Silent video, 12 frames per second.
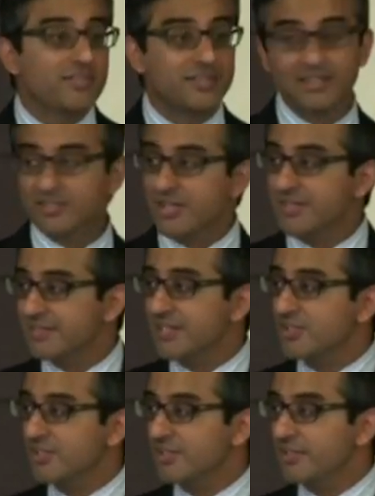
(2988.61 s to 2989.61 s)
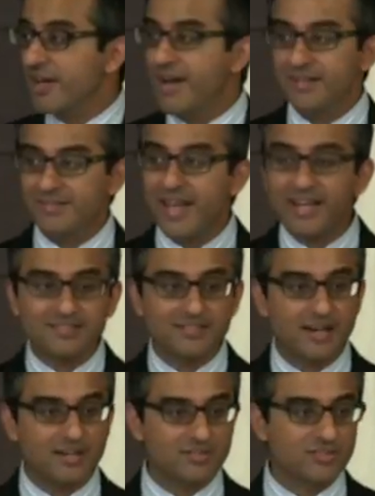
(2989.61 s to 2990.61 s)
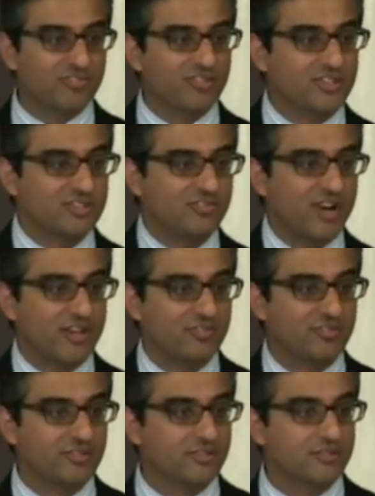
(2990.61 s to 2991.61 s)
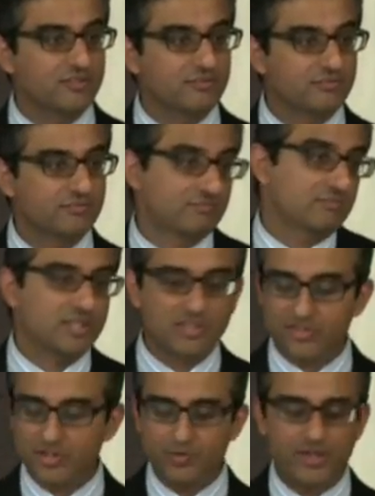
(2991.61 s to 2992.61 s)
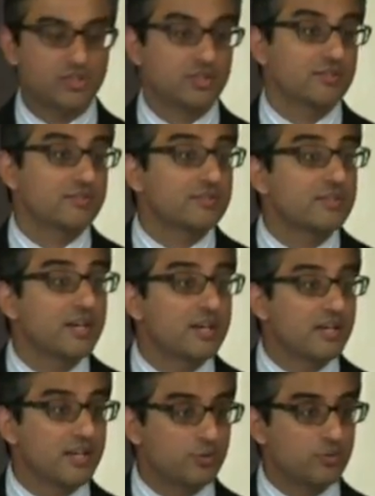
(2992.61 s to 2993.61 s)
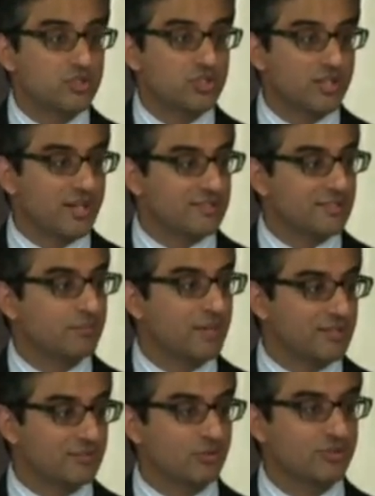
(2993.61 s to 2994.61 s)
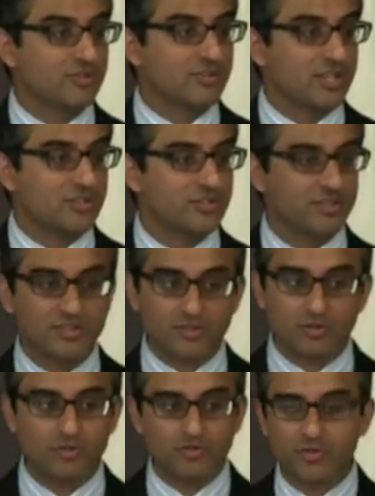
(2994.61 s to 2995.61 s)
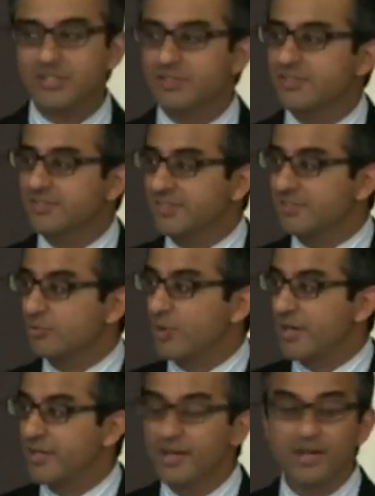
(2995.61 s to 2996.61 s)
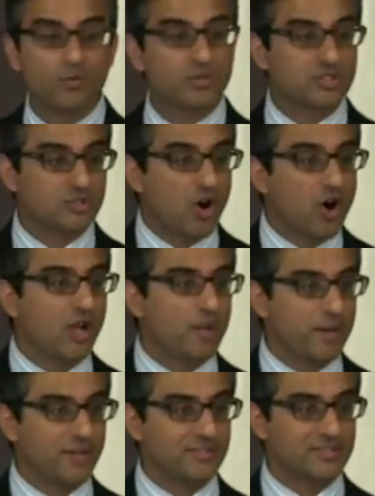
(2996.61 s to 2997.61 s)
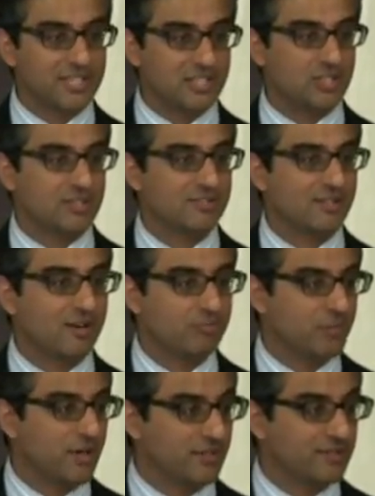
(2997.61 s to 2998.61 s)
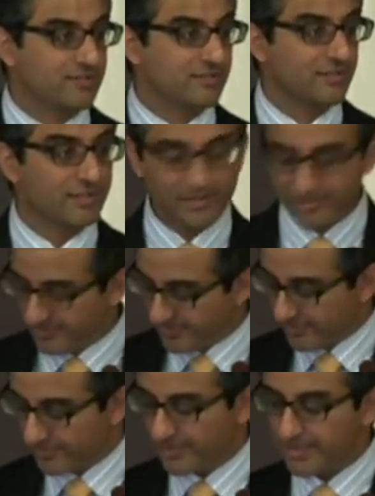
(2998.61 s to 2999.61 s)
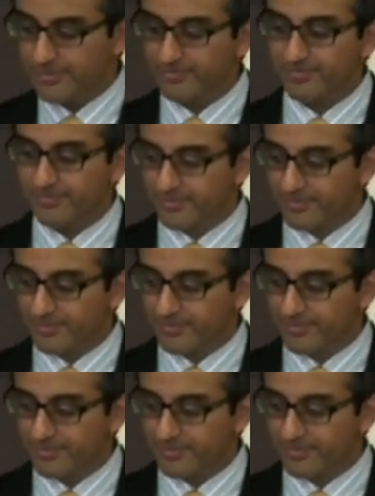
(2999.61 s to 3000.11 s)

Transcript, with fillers: the translation has excised the first five considerations in which Shirazi makes those discussions and just goes straight to the sixth one, which is all about the teachings of pulse. Right?